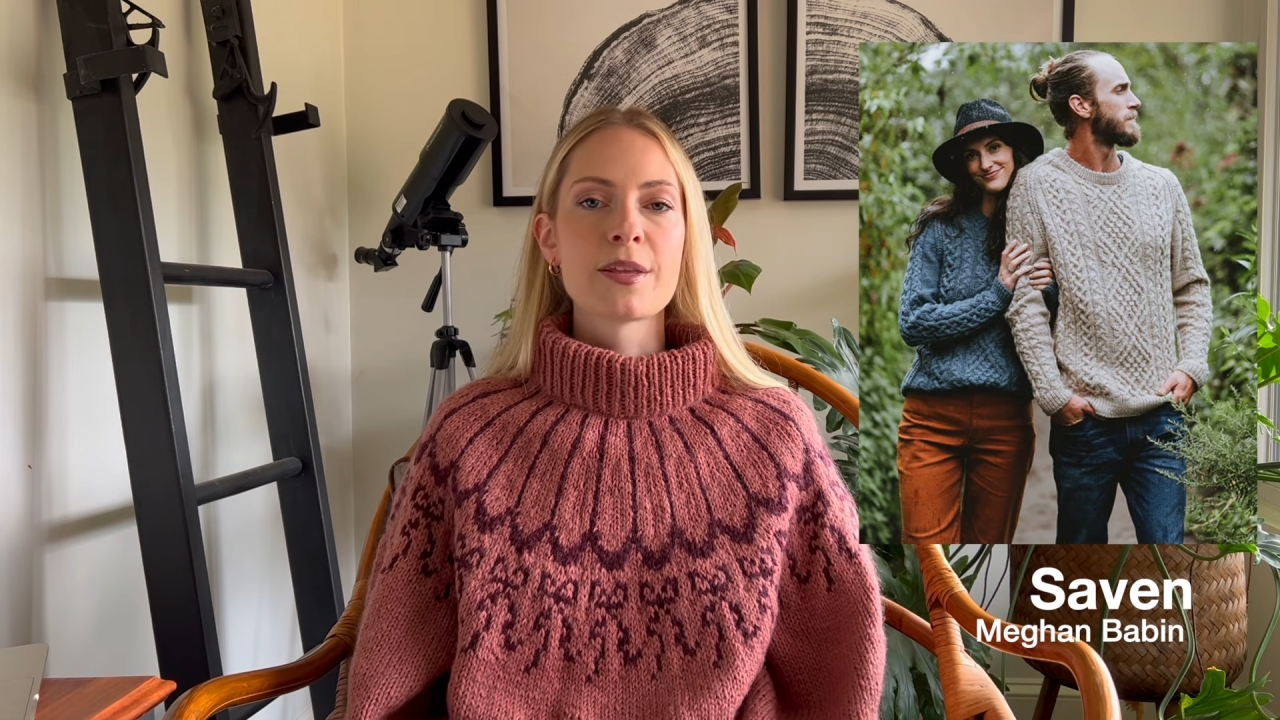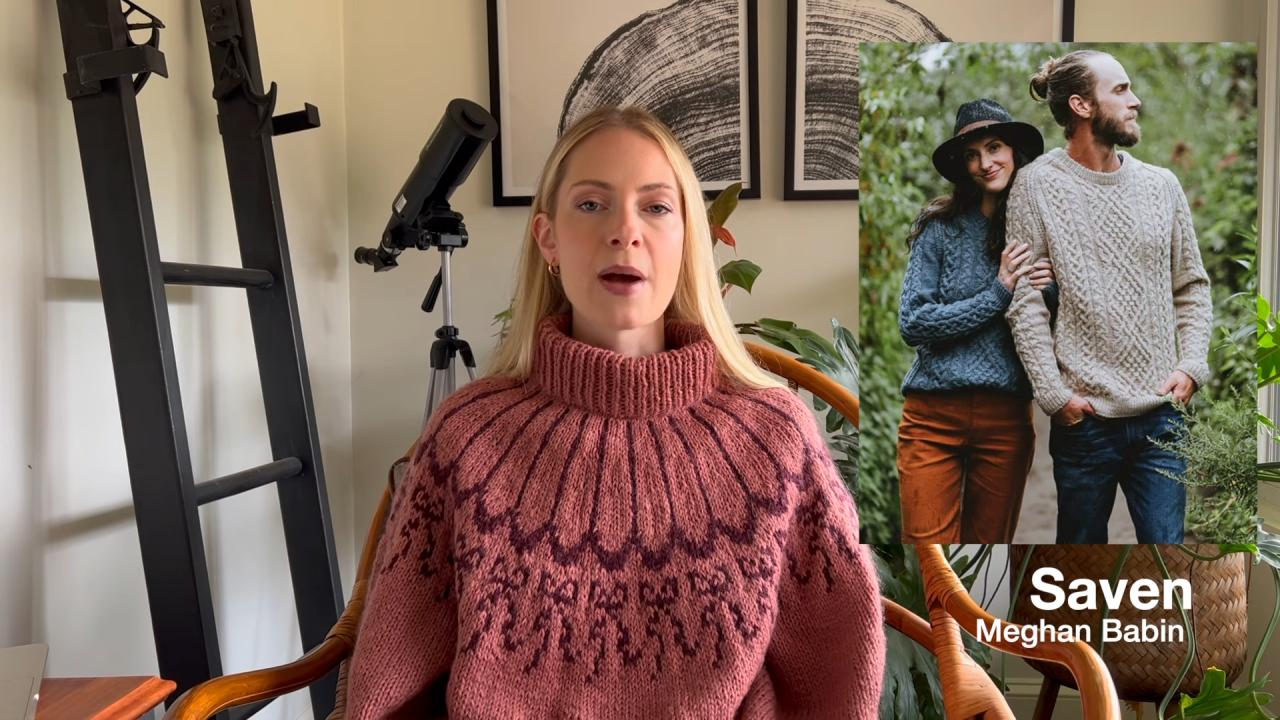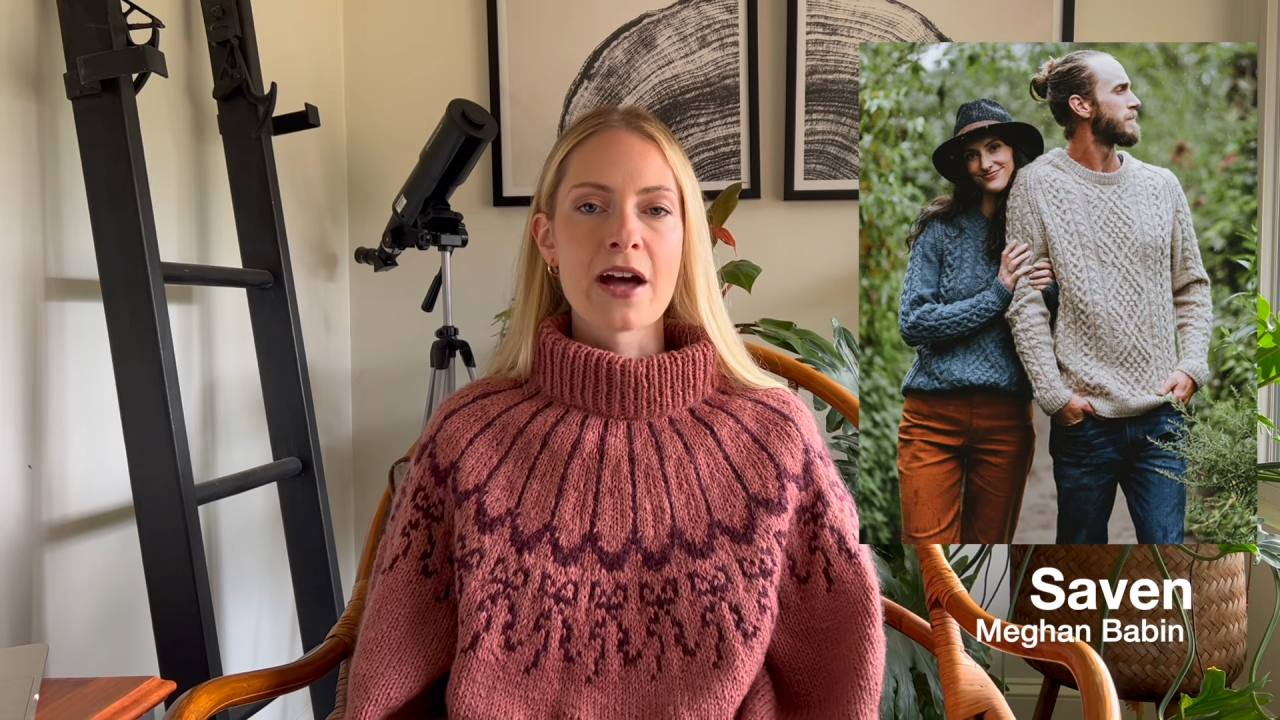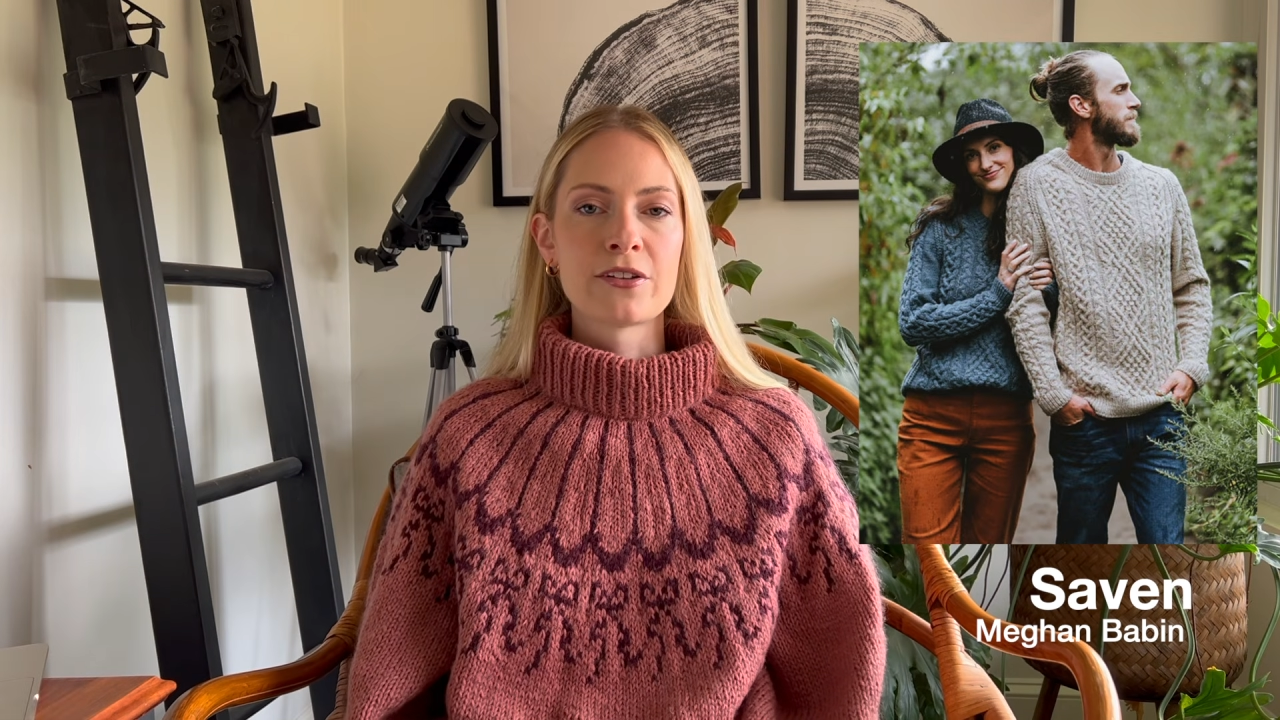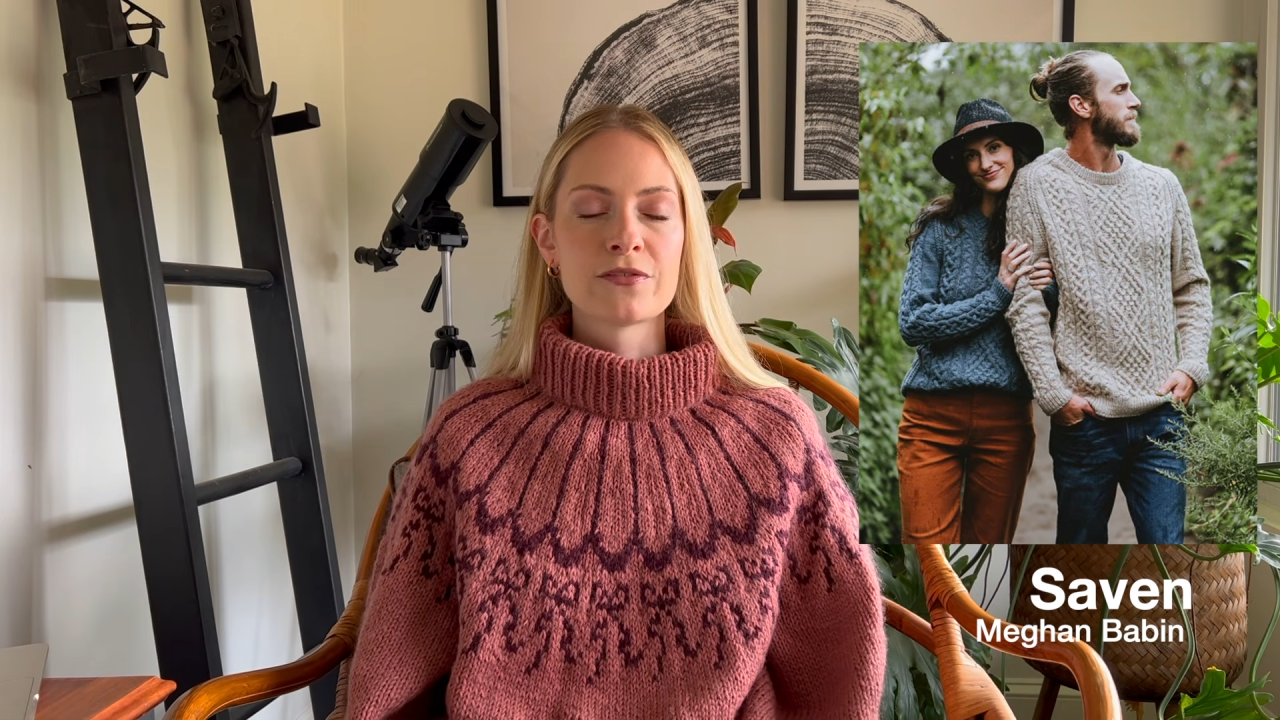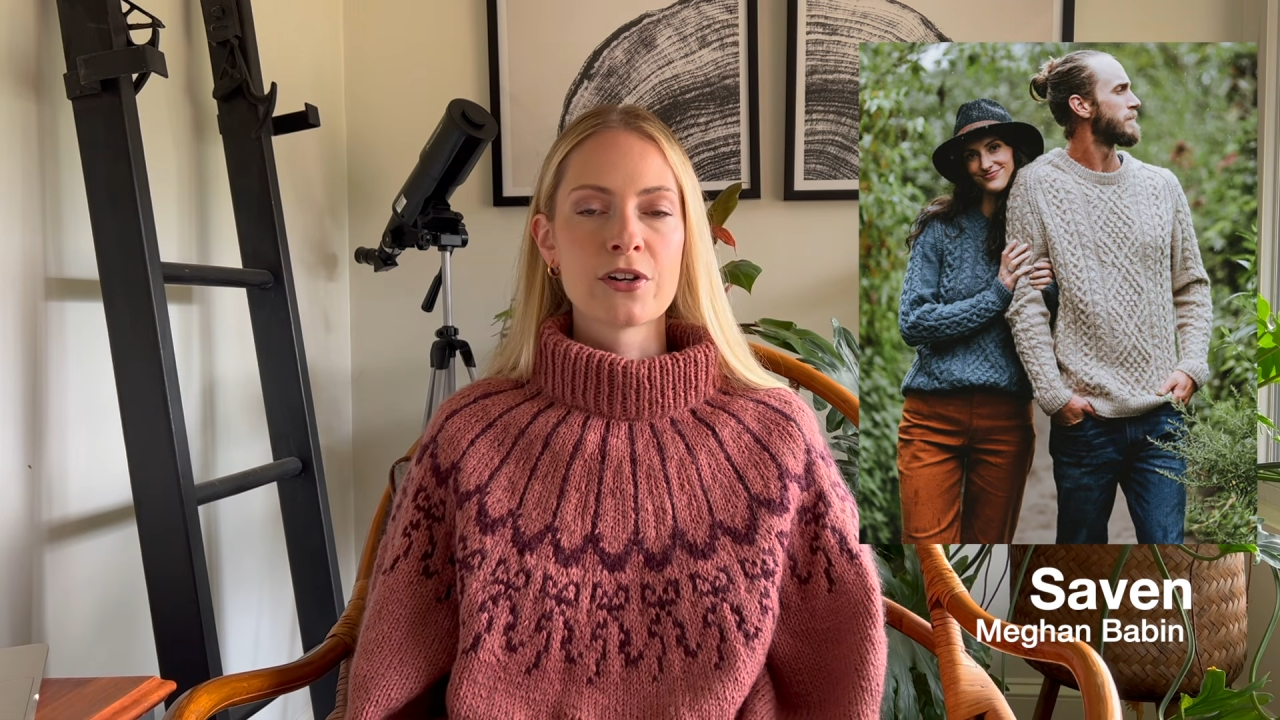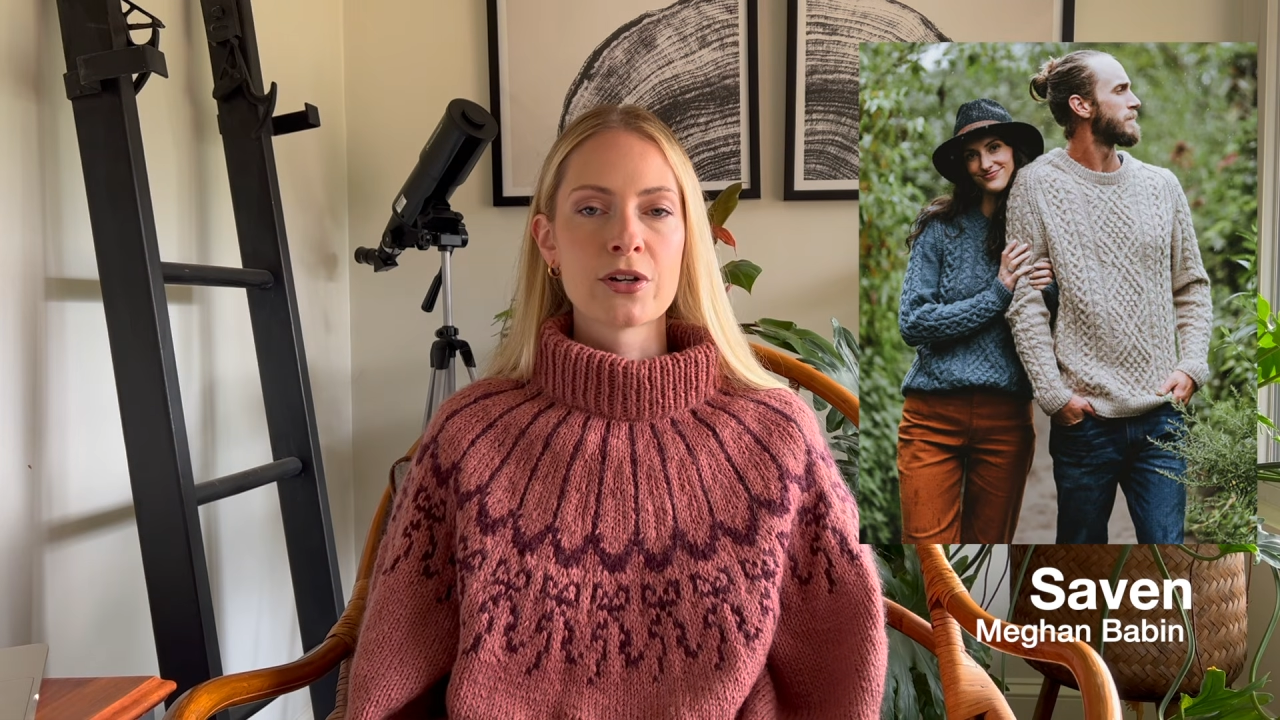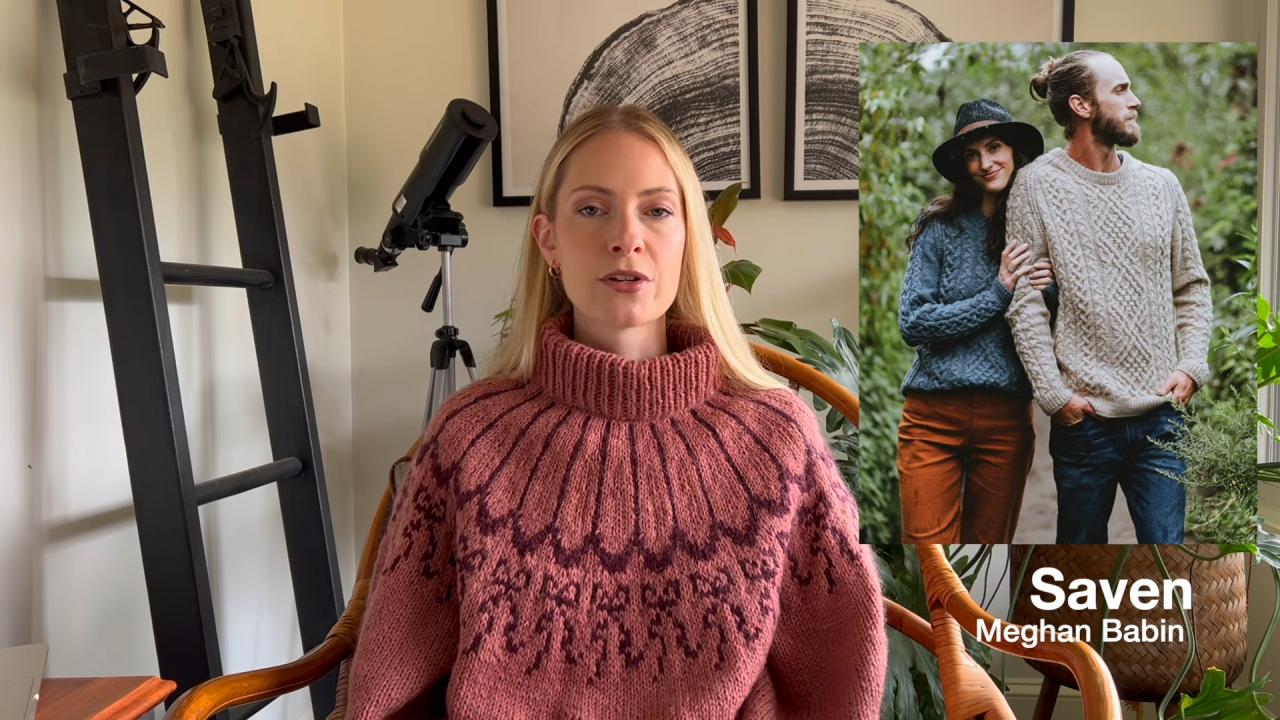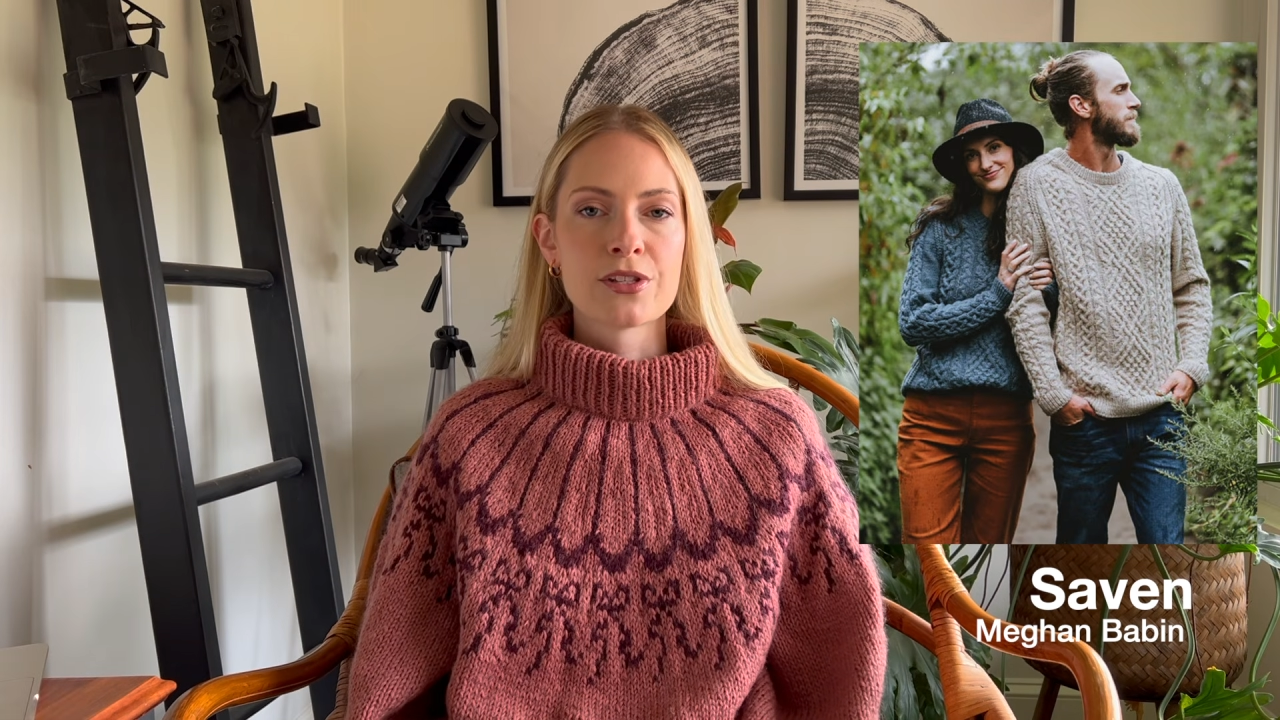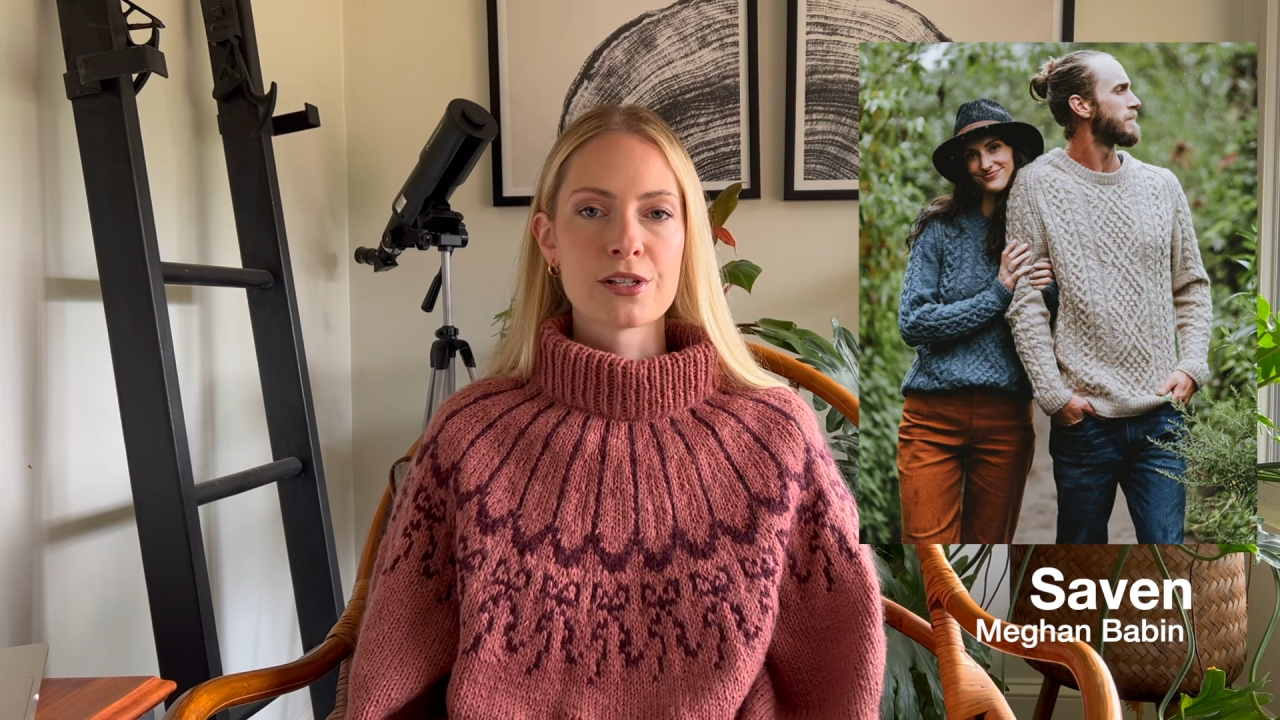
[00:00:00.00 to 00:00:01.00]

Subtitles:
pattern photos,